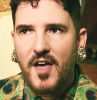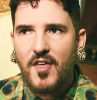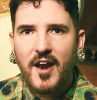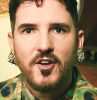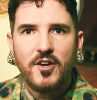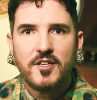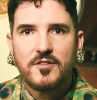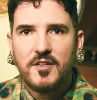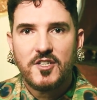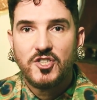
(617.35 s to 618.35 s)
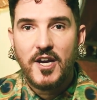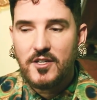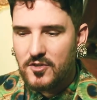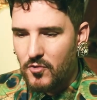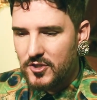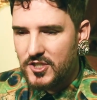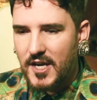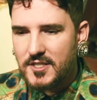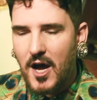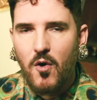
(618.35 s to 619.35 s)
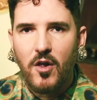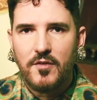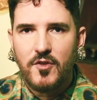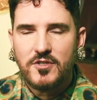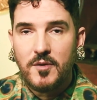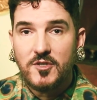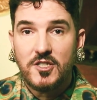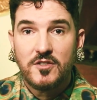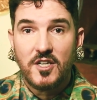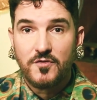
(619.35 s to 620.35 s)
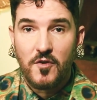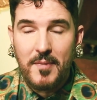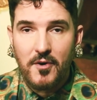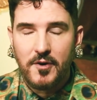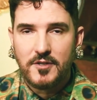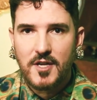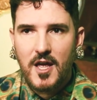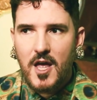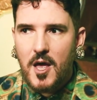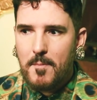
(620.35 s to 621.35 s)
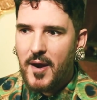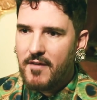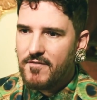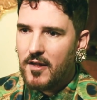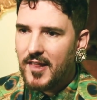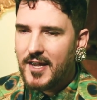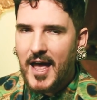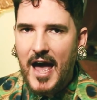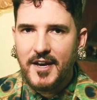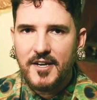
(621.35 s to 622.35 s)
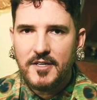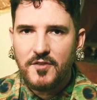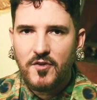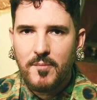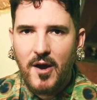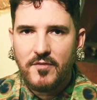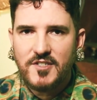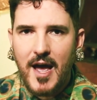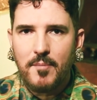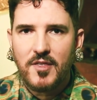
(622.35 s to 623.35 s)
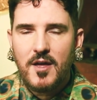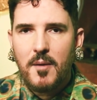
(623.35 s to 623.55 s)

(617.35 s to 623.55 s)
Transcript: I thought I could exchange or change out all of those images just for mirrors. But I felt like it added a different amount of depth